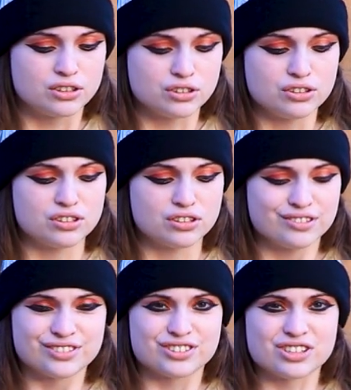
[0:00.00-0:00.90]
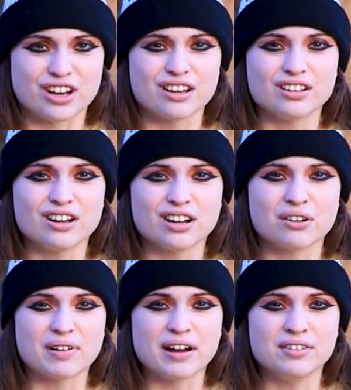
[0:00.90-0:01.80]
good dialogue
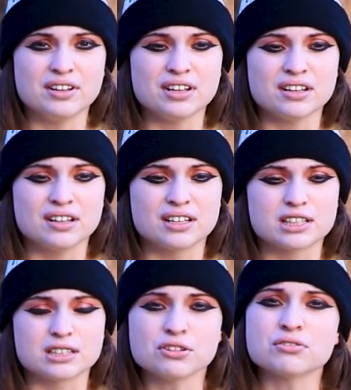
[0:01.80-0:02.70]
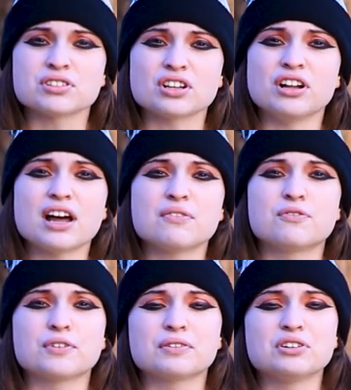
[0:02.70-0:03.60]
around it. There is a lot
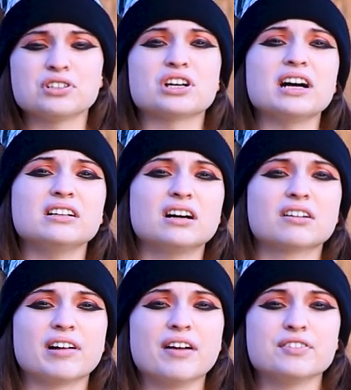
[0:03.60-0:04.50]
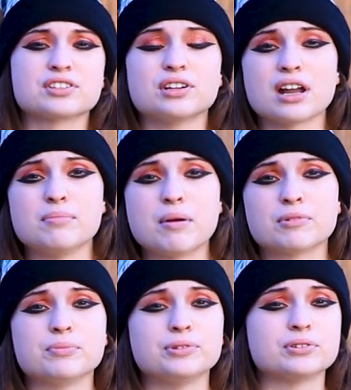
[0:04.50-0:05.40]
of good dialogue around this, a lot of
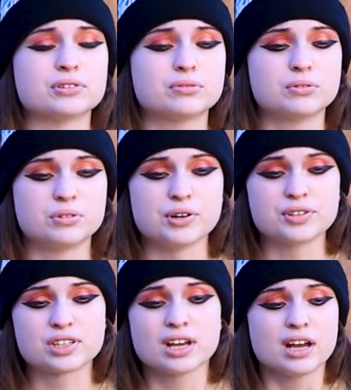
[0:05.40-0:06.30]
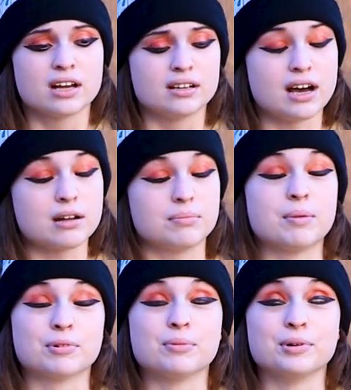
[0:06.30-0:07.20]
memorable quotes, not
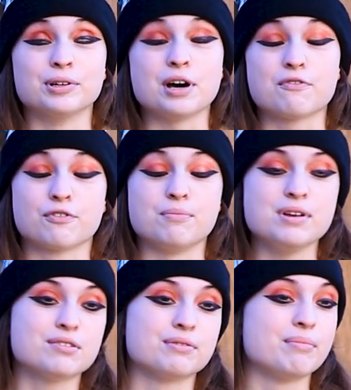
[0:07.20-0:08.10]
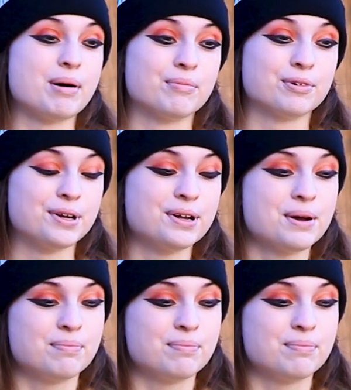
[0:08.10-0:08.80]
memorable enough for me to remember it,